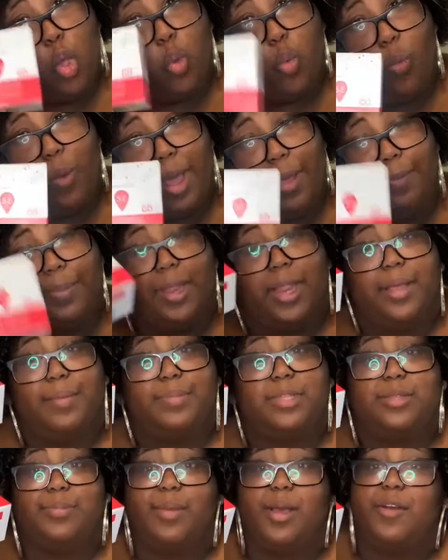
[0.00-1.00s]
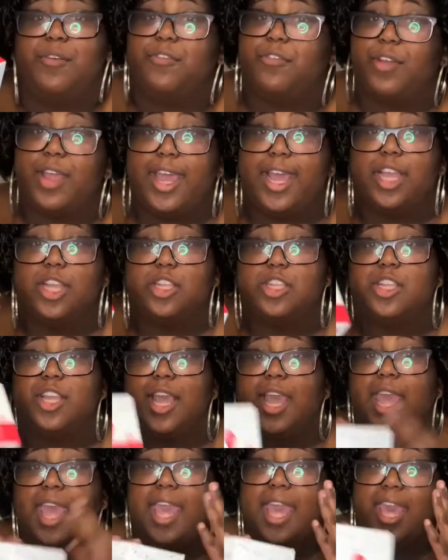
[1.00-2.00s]
Wipe it up, smell fresh.
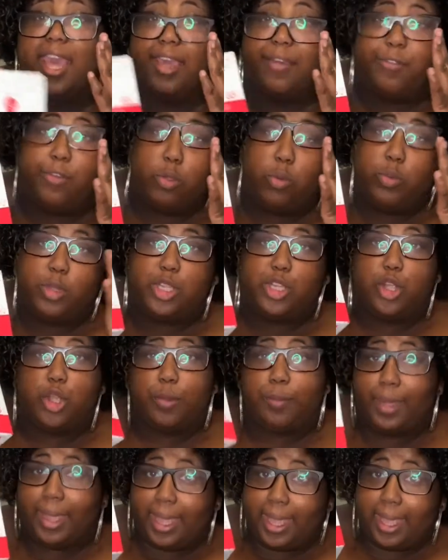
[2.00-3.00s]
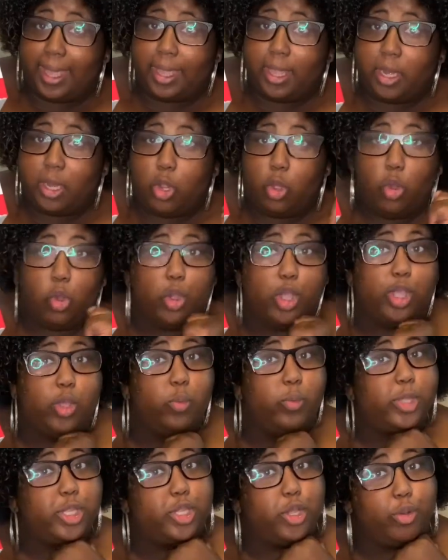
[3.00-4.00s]
If you with your man or you
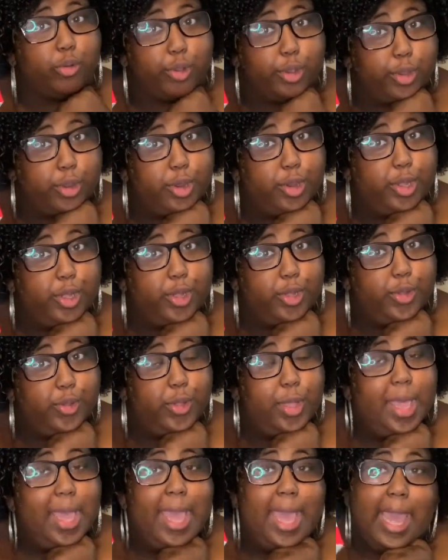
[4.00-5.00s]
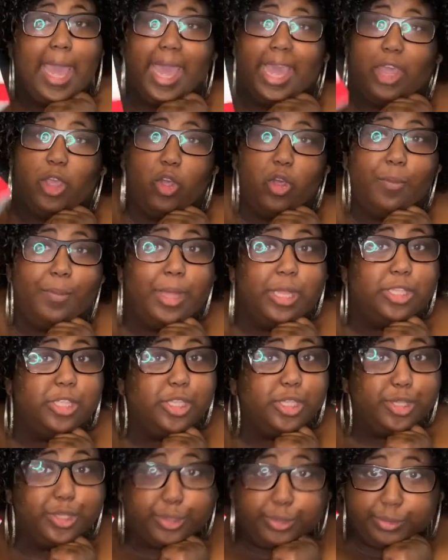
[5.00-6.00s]
with your girl and you're about
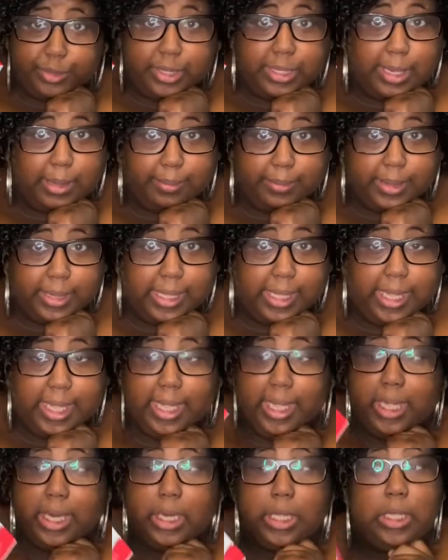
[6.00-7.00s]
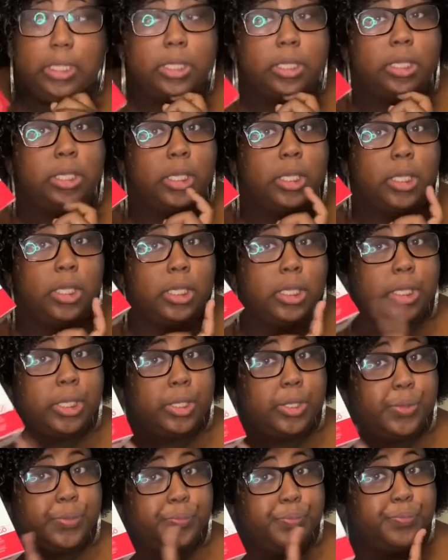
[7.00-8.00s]
to do something
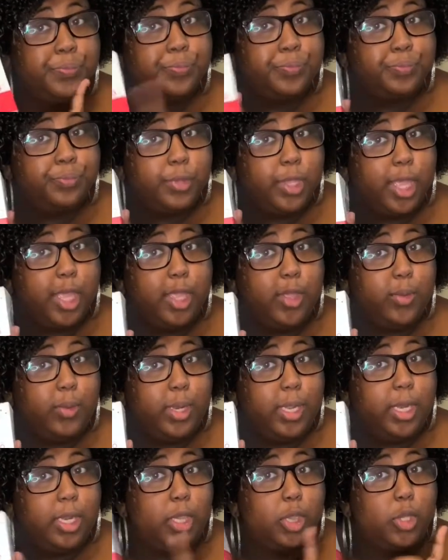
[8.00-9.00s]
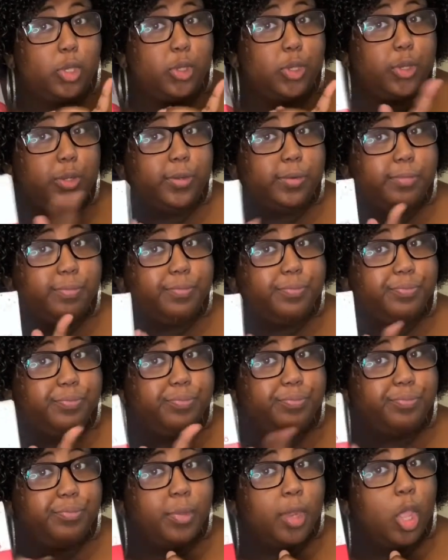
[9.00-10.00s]
and you need a little
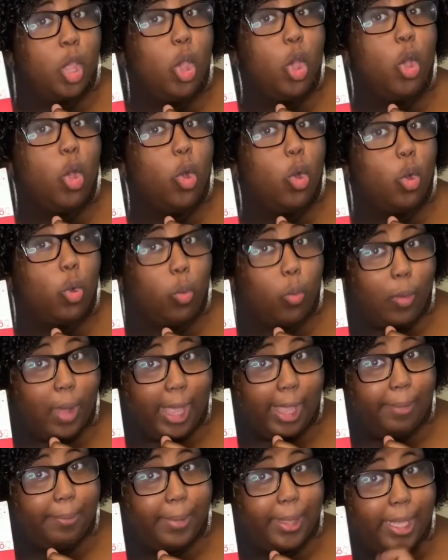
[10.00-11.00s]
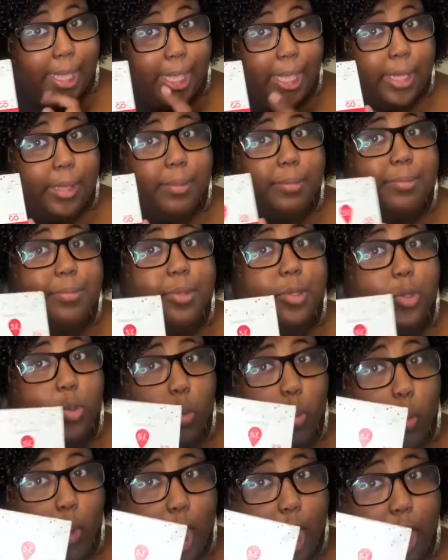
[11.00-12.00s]
wipe up,
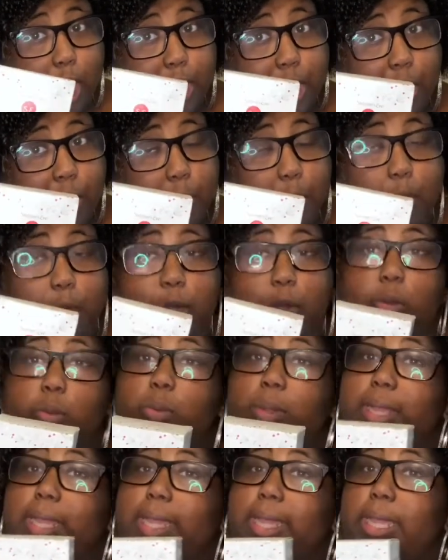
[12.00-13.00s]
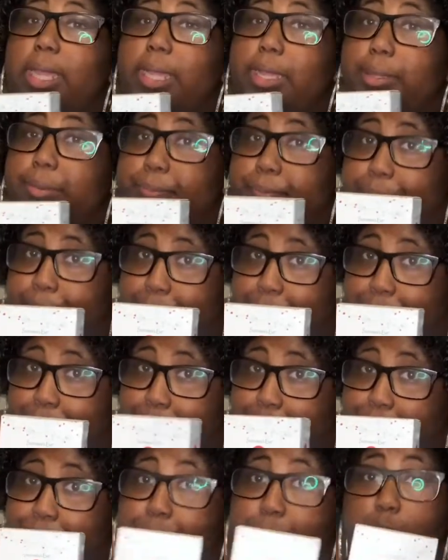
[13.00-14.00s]
wash up real quick,
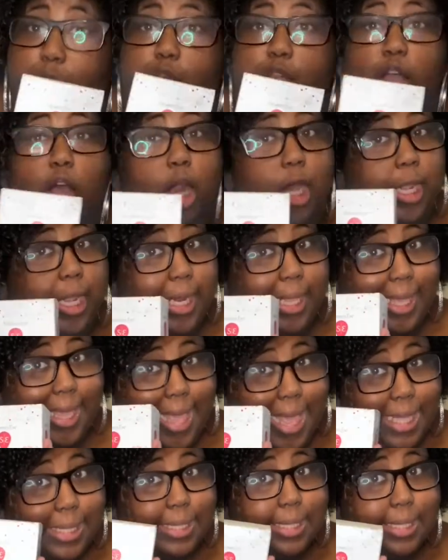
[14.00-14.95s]
y'all need to get